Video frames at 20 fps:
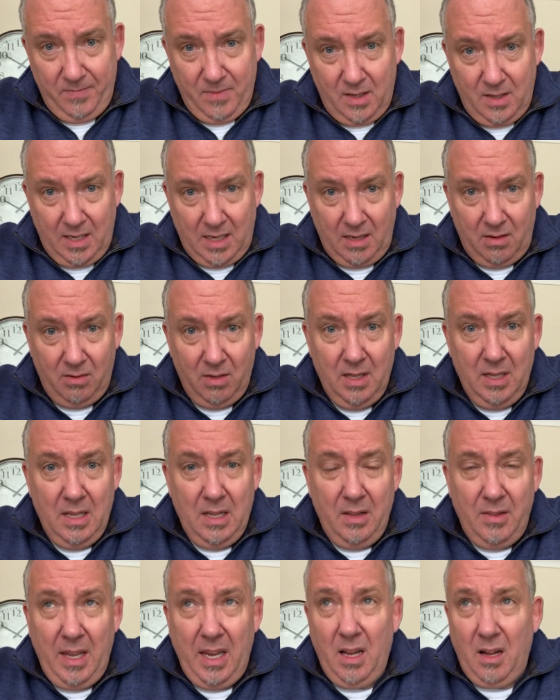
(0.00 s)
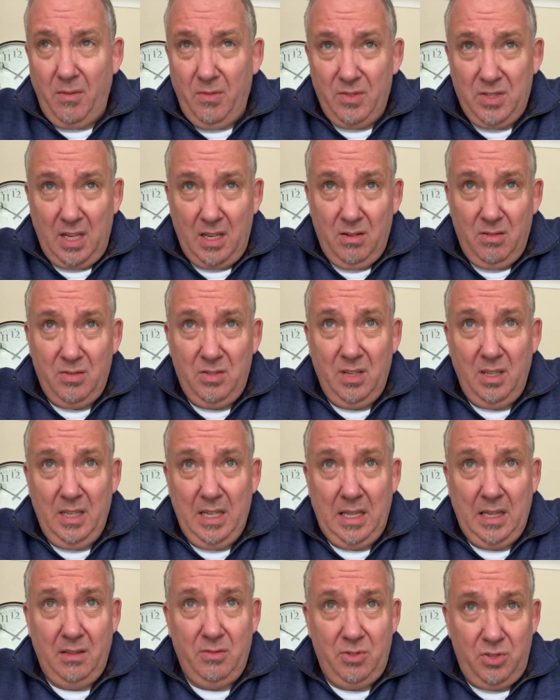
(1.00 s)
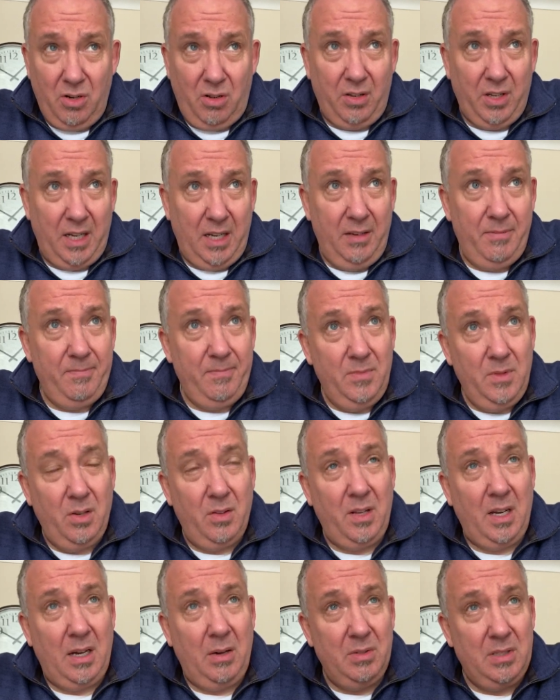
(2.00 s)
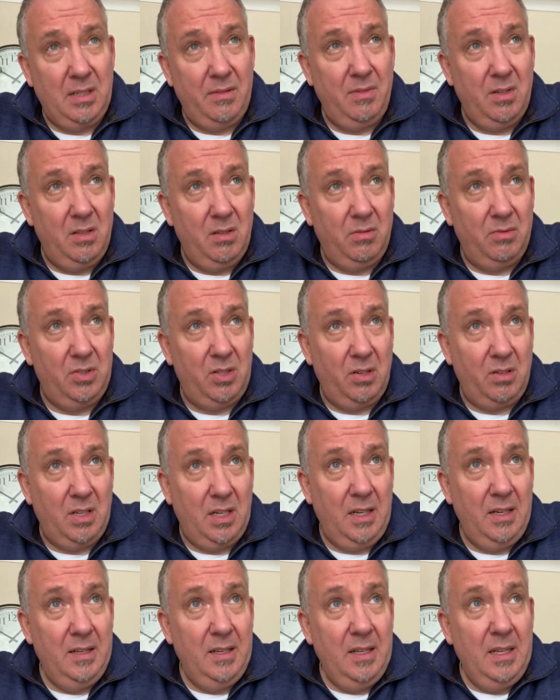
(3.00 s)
Now, they obviously looked at little Johnny, not that I was ever called Johnny,